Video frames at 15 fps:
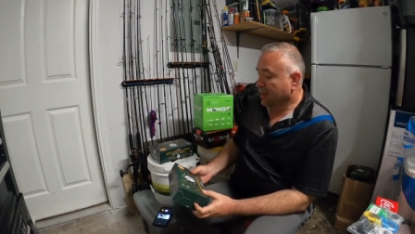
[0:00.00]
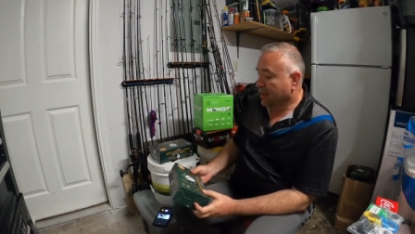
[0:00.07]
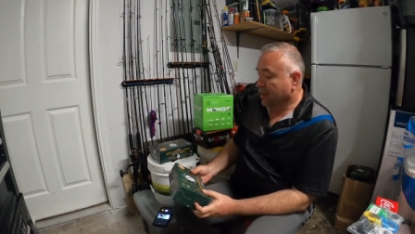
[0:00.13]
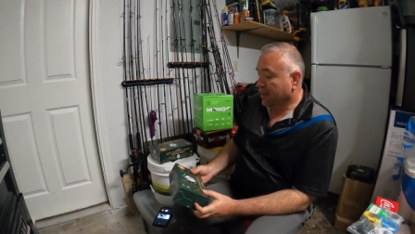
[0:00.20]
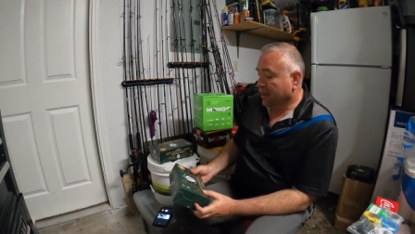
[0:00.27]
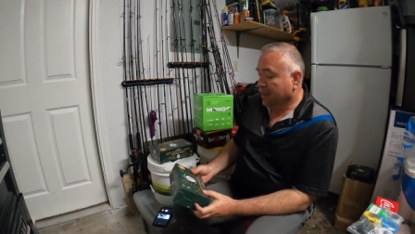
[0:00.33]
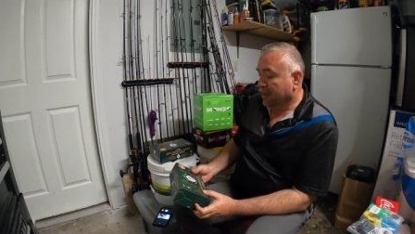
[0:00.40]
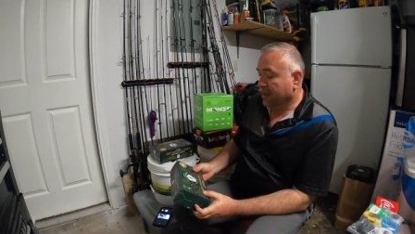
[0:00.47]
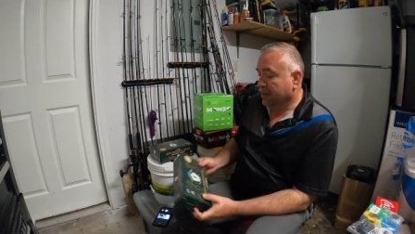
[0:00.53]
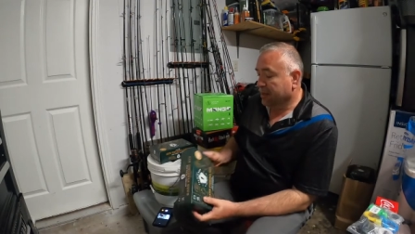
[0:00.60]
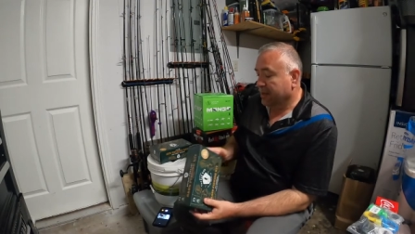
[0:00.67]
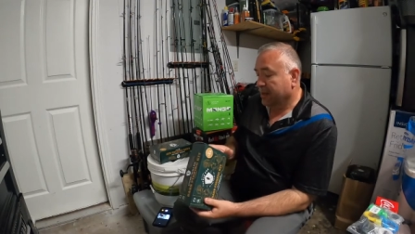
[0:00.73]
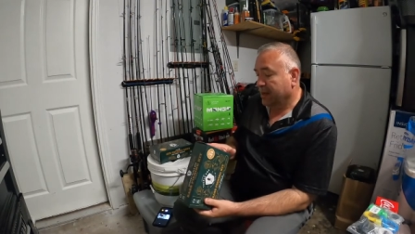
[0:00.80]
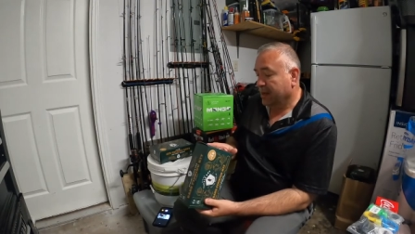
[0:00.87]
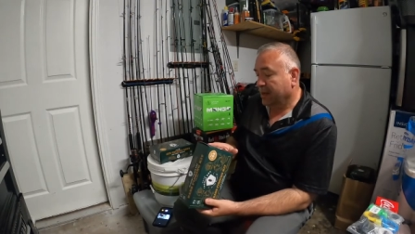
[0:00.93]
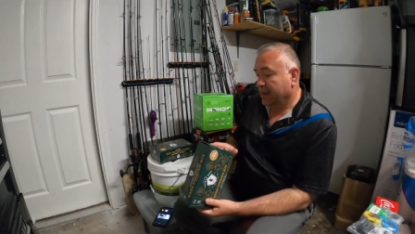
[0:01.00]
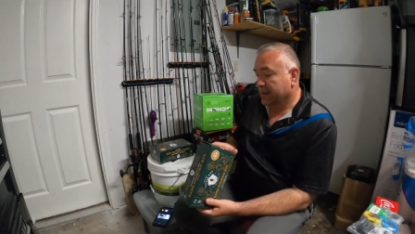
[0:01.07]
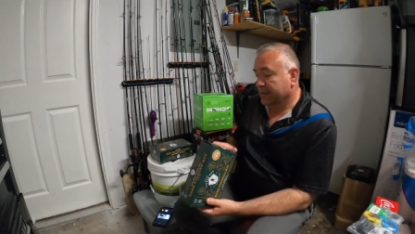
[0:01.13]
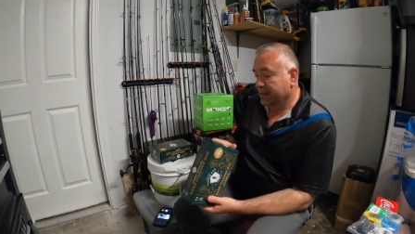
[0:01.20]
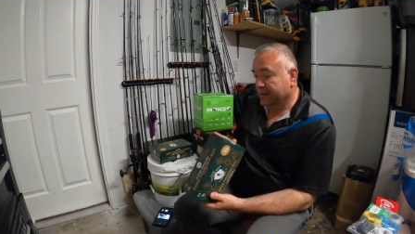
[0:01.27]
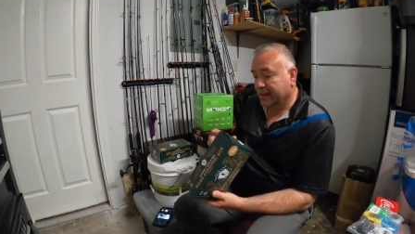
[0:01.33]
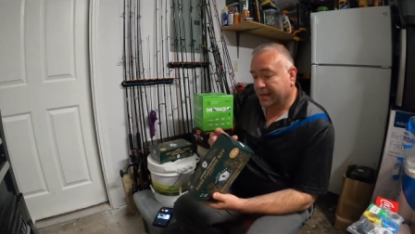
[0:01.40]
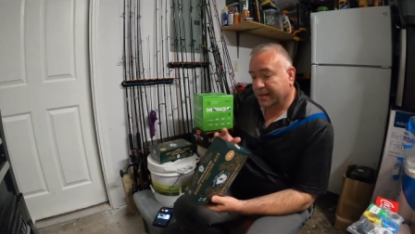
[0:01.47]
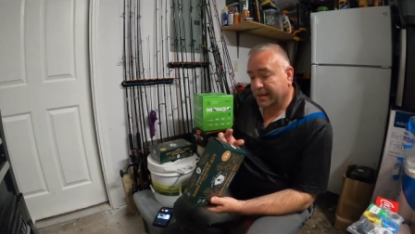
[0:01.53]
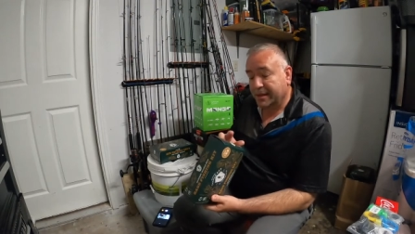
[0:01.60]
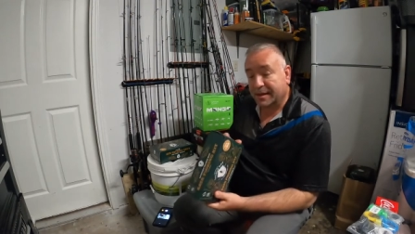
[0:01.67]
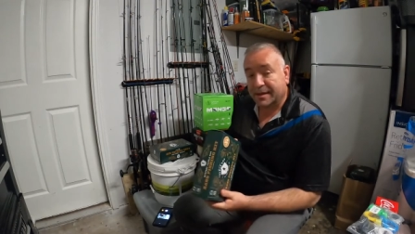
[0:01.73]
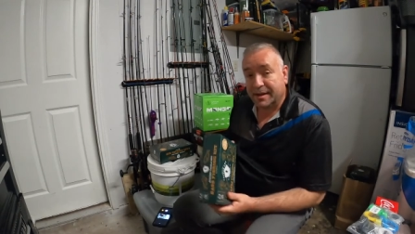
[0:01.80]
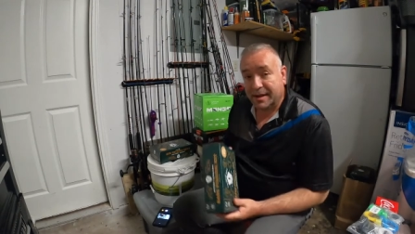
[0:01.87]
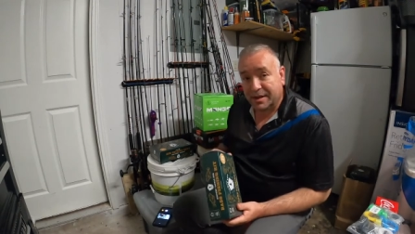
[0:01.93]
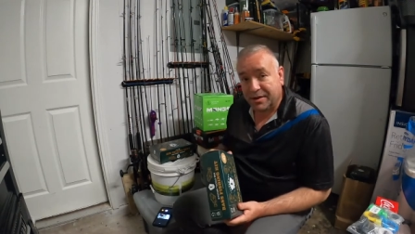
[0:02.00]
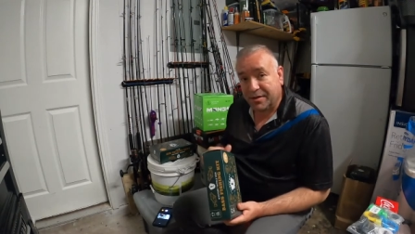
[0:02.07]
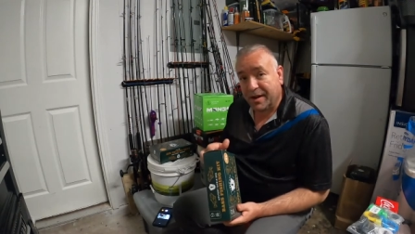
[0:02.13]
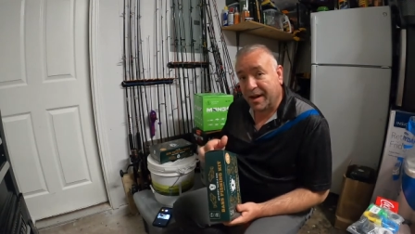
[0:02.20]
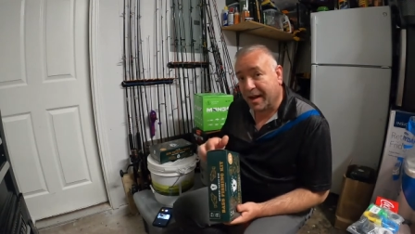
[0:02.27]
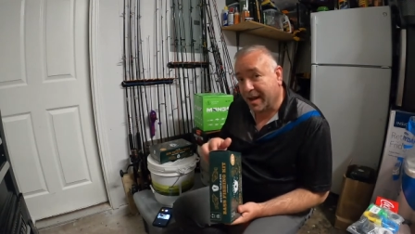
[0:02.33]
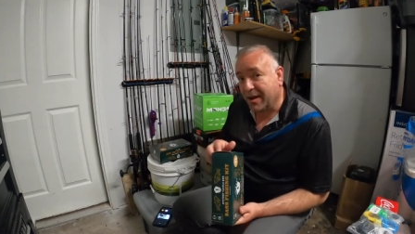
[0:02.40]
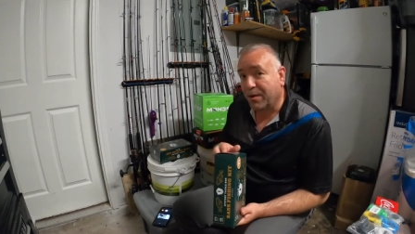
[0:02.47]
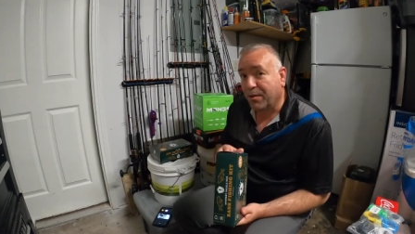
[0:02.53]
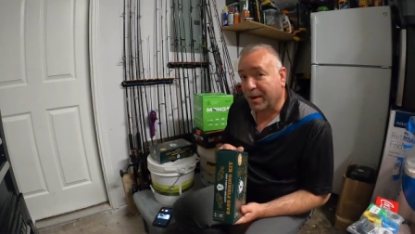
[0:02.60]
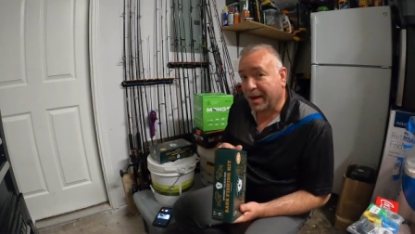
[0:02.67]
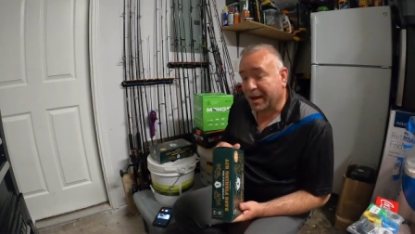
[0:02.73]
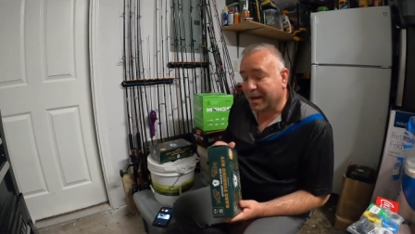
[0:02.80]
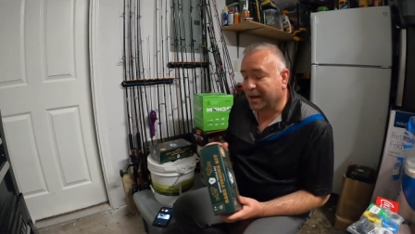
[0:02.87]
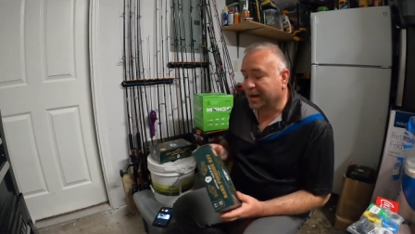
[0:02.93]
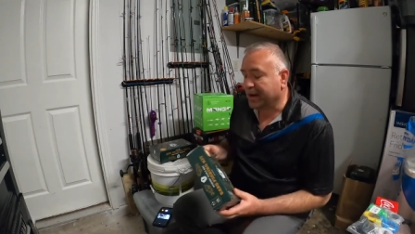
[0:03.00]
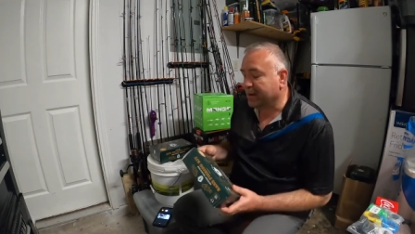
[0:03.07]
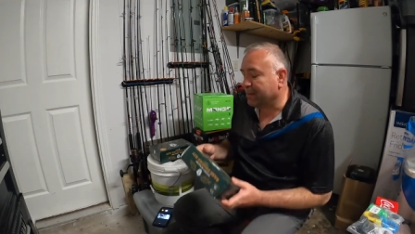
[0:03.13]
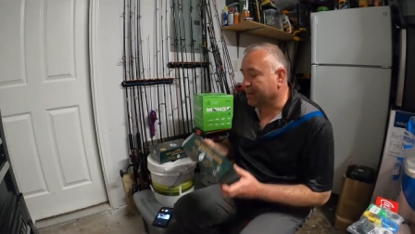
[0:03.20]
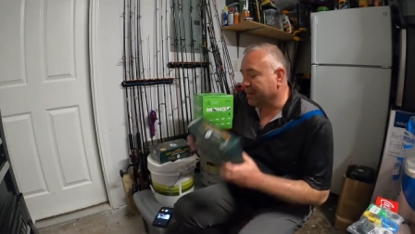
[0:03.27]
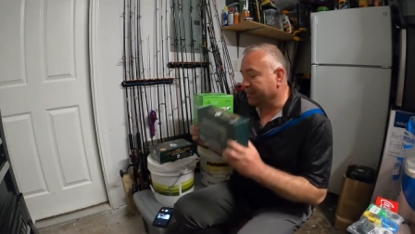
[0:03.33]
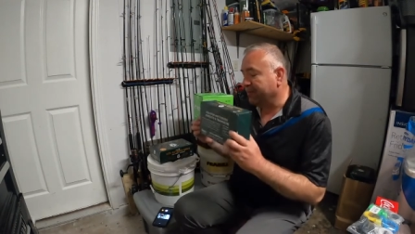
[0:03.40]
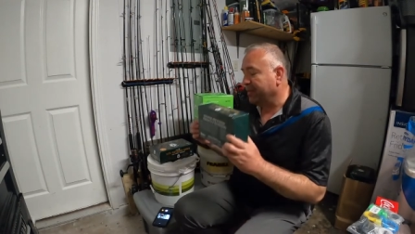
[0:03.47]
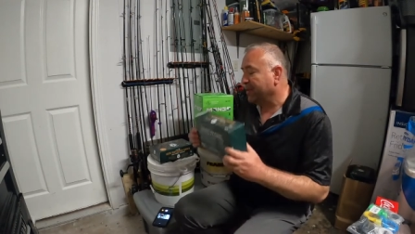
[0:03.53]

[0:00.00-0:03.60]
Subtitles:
and since I did this yesterday, I had already cut it, but